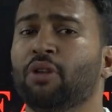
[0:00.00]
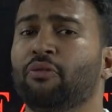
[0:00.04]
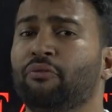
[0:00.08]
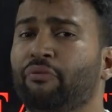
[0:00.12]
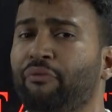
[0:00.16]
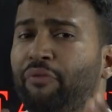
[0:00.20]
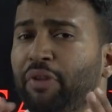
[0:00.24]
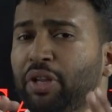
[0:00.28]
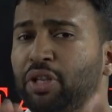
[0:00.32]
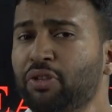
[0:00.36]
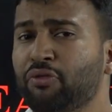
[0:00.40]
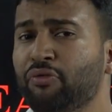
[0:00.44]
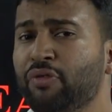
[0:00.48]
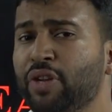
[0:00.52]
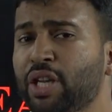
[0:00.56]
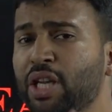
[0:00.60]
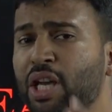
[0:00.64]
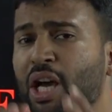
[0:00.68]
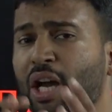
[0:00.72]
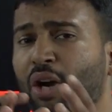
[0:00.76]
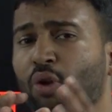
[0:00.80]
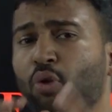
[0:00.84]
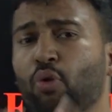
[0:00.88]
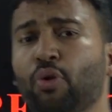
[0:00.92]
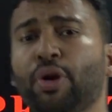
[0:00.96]
which we
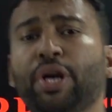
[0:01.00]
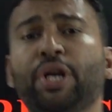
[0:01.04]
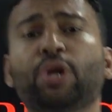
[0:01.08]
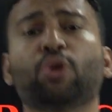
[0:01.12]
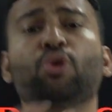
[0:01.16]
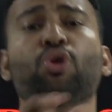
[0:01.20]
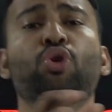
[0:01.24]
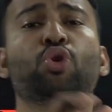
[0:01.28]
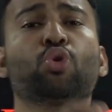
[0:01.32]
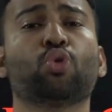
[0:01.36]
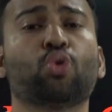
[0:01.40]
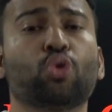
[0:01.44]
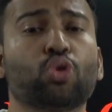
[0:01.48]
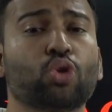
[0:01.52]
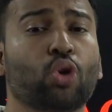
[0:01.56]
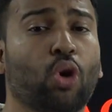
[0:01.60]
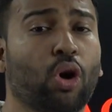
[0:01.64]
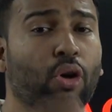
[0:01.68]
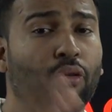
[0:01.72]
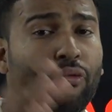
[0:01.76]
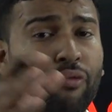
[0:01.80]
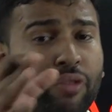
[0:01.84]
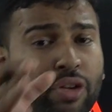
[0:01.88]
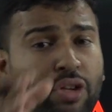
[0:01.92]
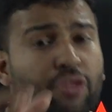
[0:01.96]
are going to use
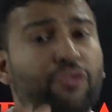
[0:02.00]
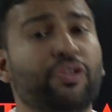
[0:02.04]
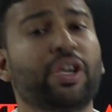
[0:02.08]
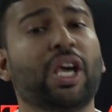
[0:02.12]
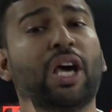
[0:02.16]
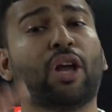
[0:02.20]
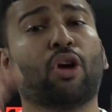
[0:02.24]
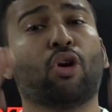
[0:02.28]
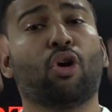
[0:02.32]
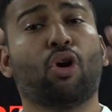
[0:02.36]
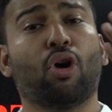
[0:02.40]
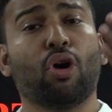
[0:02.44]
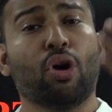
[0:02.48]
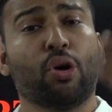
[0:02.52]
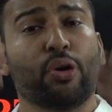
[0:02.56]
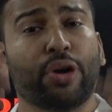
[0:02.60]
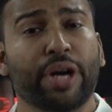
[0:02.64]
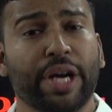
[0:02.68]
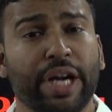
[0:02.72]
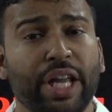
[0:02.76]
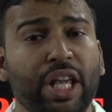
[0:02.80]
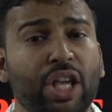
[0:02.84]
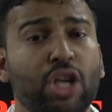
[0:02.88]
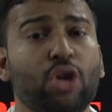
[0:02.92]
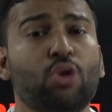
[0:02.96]
or which we are
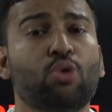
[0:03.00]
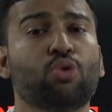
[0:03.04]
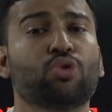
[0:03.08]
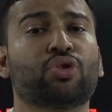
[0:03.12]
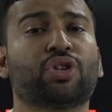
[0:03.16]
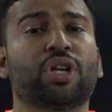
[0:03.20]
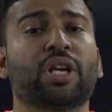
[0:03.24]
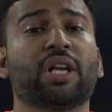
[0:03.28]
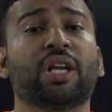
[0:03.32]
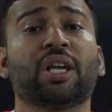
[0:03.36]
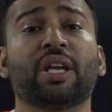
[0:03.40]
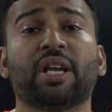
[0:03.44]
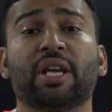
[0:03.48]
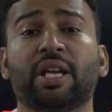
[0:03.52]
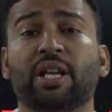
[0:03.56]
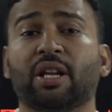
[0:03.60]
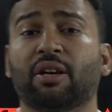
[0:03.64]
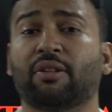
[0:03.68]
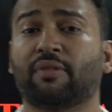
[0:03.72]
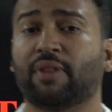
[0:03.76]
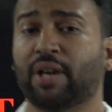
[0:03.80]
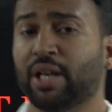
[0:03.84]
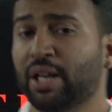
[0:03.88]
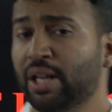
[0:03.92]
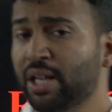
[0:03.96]
already using in
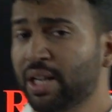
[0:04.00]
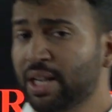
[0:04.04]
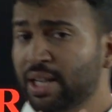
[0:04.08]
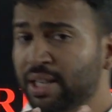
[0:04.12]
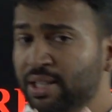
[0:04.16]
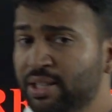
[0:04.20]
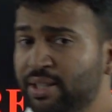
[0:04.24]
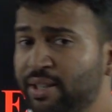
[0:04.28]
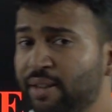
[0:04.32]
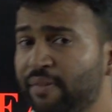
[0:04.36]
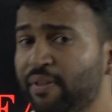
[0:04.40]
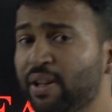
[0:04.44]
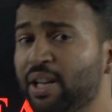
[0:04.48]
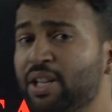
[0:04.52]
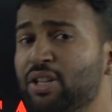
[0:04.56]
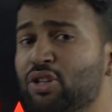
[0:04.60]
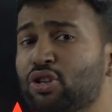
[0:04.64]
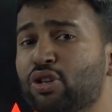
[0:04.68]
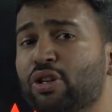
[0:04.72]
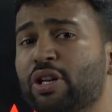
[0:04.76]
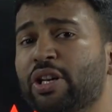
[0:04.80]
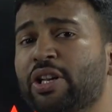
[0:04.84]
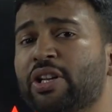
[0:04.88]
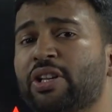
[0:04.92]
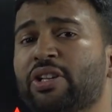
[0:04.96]
our civil
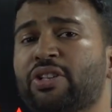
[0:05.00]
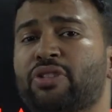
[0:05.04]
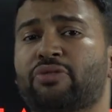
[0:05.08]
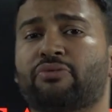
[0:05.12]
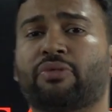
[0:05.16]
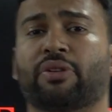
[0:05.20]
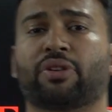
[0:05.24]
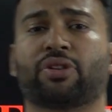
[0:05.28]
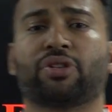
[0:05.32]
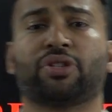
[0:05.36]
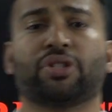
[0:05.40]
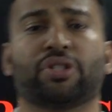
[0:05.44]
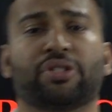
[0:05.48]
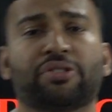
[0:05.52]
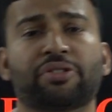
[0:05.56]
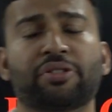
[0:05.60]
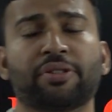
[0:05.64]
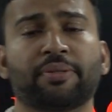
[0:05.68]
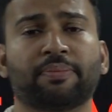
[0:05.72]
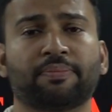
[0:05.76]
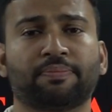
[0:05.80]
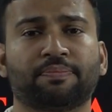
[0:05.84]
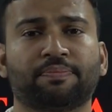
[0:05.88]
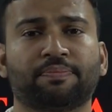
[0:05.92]
engineering structures?